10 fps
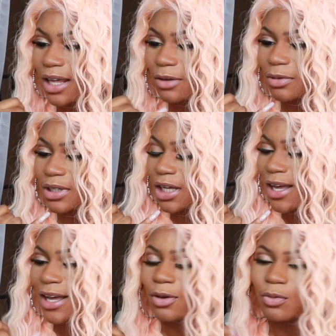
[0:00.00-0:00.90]
like we
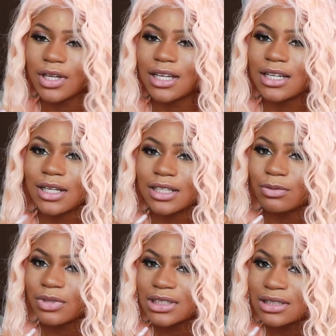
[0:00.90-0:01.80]

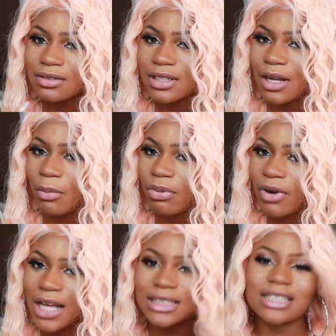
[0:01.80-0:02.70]
still in the
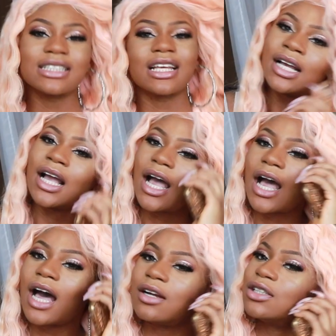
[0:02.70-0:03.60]
process. Like,
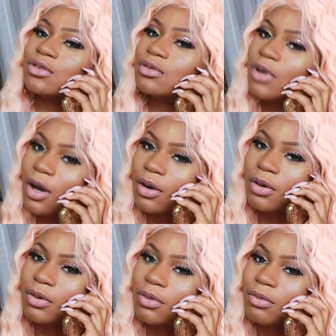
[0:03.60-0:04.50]
how did you
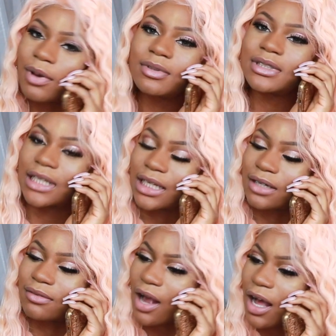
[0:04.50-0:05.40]
know we was
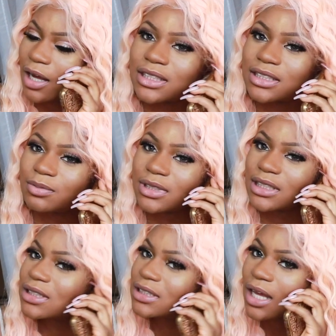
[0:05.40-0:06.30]
getting robbed? Did we
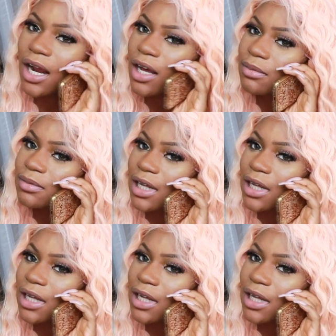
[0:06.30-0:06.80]
get set up?